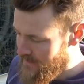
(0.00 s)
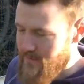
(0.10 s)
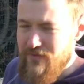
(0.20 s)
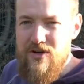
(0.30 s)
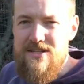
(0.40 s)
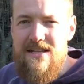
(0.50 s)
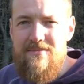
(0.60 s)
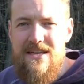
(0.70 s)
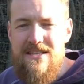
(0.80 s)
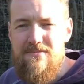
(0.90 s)
But first, let
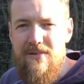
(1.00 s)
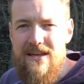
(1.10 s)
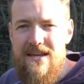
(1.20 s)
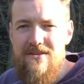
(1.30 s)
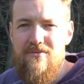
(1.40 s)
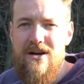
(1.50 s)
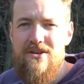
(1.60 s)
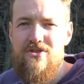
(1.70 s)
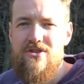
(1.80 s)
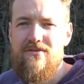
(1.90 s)
me explain why
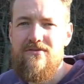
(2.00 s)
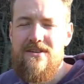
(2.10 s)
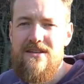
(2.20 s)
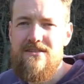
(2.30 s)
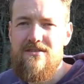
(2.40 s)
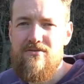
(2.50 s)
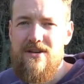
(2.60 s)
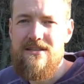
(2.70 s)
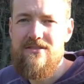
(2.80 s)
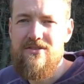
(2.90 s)
you should feed
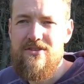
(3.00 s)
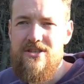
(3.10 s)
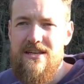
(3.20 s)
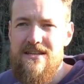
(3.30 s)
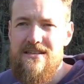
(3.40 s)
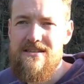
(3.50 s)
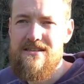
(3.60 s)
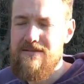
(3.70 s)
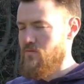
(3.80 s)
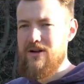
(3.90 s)
grit to your
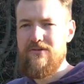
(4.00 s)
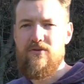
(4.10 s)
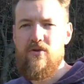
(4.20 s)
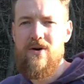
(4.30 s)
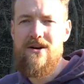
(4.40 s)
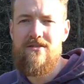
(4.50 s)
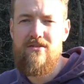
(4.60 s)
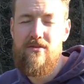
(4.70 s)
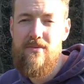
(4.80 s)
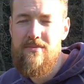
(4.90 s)
chickens. Well, for one
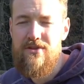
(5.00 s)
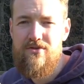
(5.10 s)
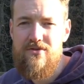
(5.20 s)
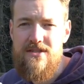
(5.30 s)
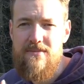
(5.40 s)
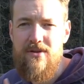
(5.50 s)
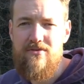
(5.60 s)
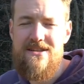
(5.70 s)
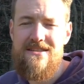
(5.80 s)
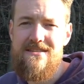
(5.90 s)
or maybe two simple
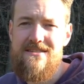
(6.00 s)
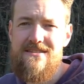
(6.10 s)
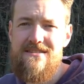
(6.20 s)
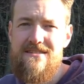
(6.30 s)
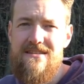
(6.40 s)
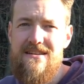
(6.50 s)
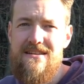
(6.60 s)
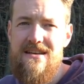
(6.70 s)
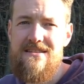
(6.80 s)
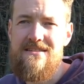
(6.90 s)
reasons, and
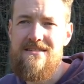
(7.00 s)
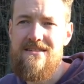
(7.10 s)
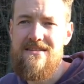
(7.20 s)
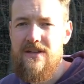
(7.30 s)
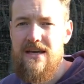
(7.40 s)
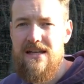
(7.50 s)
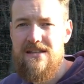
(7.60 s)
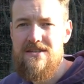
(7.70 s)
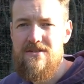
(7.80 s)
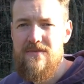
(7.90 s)
that's the
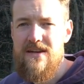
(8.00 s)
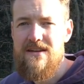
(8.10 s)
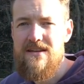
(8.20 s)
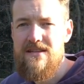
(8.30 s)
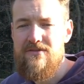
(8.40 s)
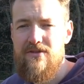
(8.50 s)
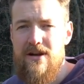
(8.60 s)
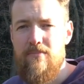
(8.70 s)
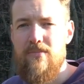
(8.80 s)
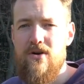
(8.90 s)
calcium they need for
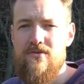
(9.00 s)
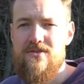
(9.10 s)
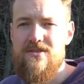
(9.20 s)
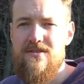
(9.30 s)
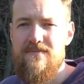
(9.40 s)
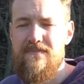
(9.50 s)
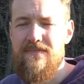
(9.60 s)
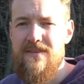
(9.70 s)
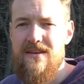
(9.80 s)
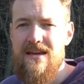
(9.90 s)
their bones
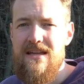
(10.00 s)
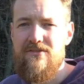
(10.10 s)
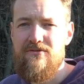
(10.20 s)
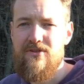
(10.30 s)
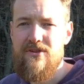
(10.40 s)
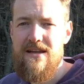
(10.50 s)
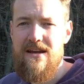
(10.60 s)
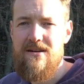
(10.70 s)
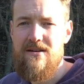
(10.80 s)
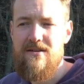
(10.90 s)
and for
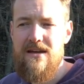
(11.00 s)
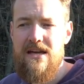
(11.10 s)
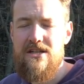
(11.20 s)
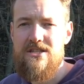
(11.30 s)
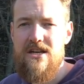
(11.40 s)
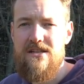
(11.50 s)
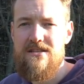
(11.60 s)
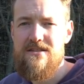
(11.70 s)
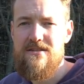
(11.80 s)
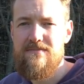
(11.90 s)
their
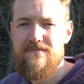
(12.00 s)
eggshells.